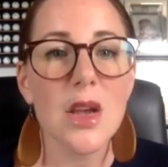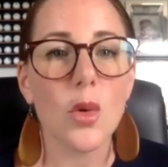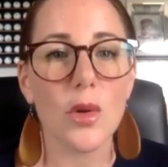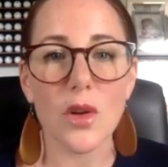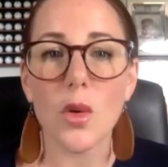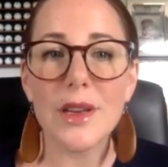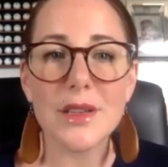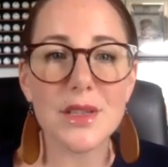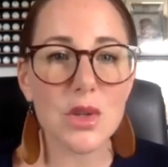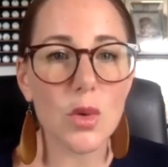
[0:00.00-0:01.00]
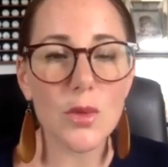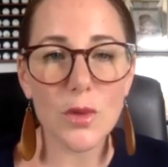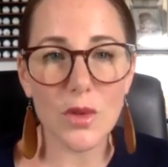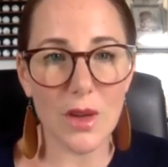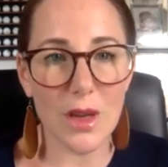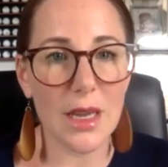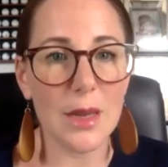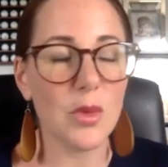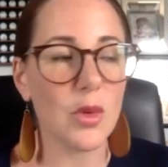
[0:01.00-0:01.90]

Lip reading: or they're going to school full time,